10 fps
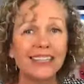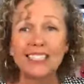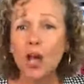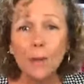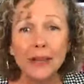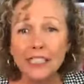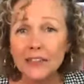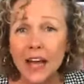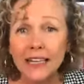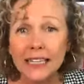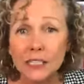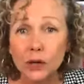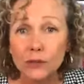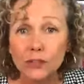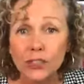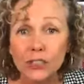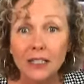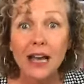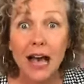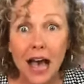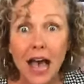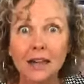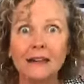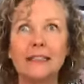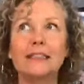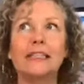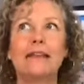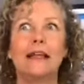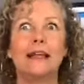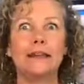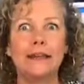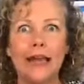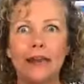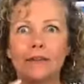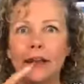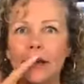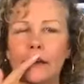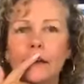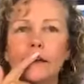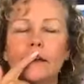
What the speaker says: It's not because of high ketones. Let's say that again, right?